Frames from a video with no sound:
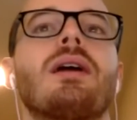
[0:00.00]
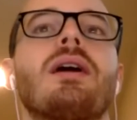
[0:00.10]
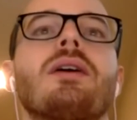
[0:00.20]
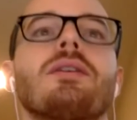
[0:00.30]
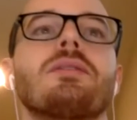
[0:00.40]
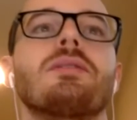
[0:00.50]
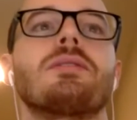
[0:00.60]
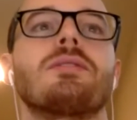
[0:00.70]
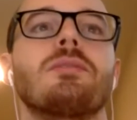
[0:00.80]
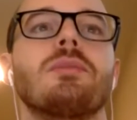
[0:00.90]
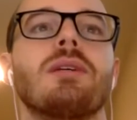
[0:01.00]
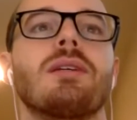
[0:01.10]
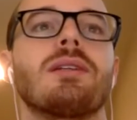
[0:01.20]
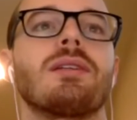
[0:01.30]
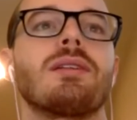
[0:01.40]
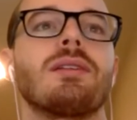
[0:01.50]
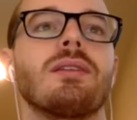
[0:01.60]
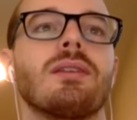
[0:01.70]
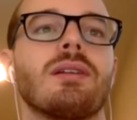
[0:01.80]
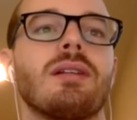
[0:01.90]
I also assume that
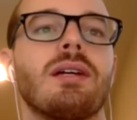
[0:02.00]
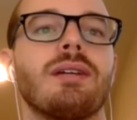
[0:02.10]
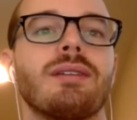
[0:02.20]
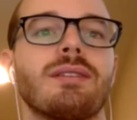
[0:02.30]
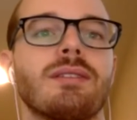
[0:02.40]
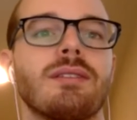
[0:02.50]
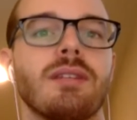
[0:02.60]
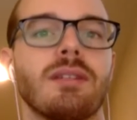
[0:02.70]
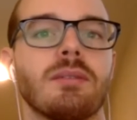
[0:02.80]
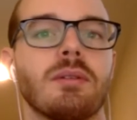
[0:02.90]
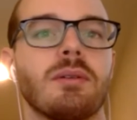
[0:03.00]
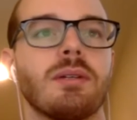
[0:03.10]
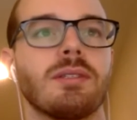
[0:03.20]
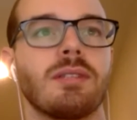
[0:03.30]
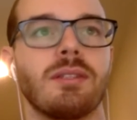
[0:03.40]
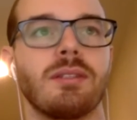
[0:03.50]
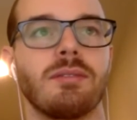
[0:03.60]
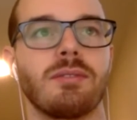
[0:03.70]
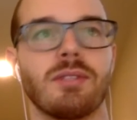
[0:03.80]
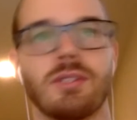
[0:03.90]
the client is like requesting the
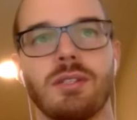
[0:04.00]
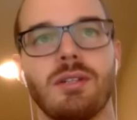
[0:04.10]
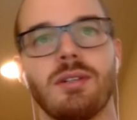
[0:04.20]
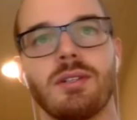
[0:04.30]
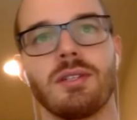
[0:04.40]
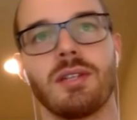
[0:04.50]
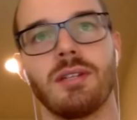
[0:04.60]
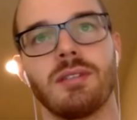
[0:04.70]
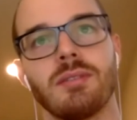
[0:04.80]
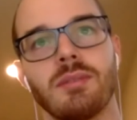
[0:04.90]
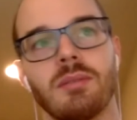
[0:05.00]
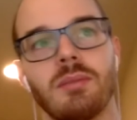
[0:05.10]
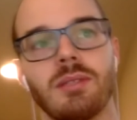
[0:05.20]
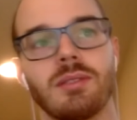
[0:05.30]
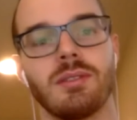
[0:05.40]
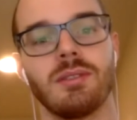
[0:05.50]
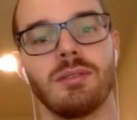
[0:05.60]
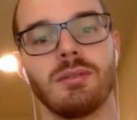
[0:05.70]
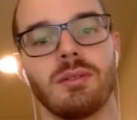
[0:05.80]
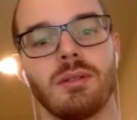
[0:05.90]
version it understands when it makes the
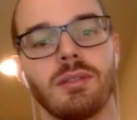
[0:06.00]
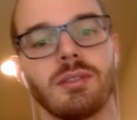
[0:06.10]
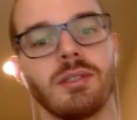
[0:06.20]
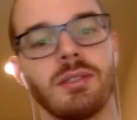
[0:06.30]
request.